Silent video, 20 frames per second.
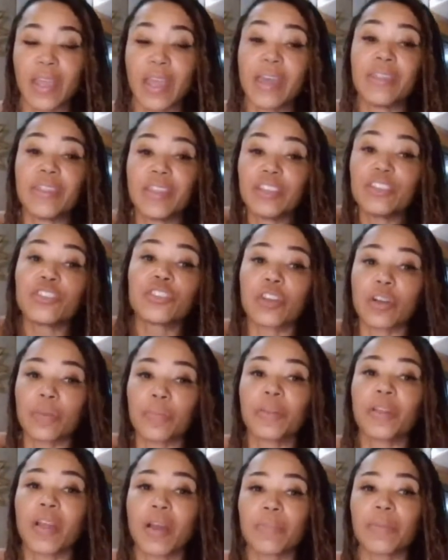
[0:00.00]
And then you start
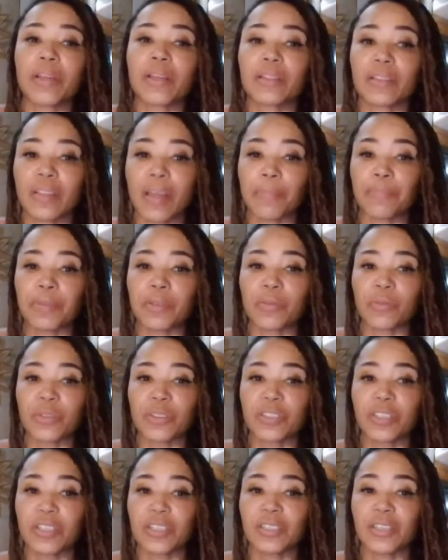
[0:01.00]
becoming leptin
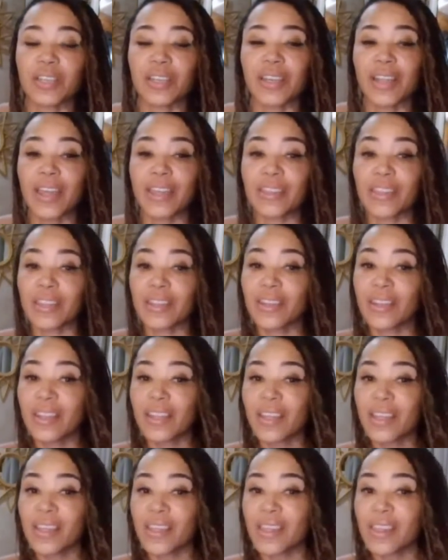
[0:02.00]
resistant. And
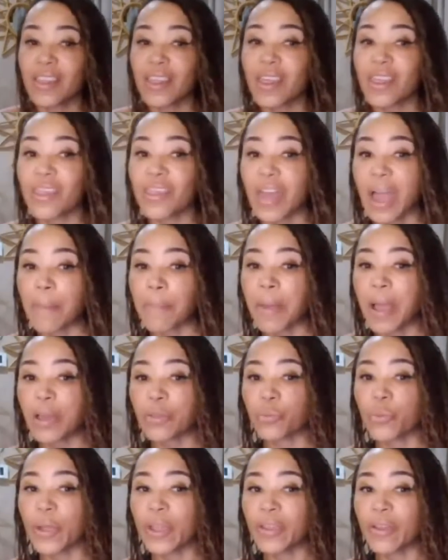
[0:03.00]
that
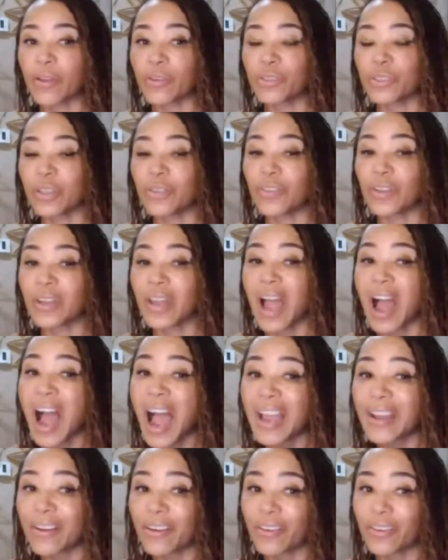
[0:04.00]
pathway goes even
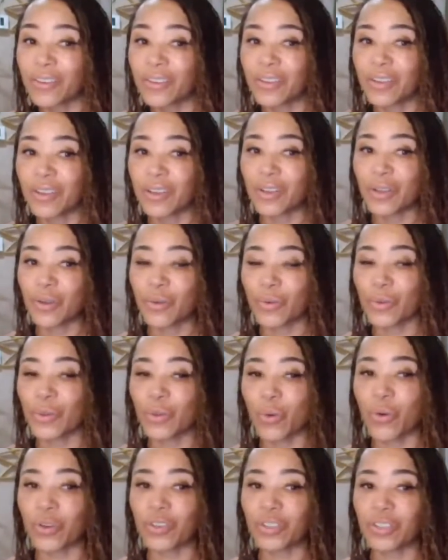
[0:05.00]
higher with
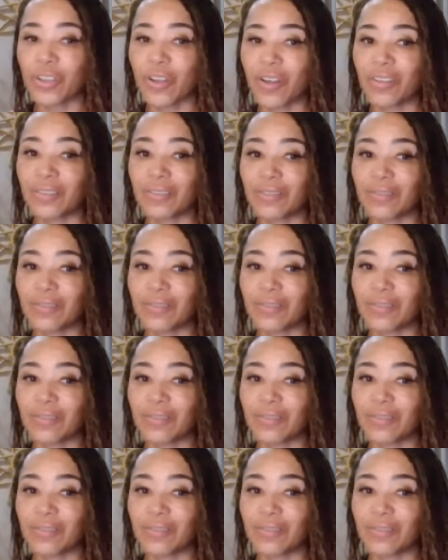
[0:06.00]
cortisol.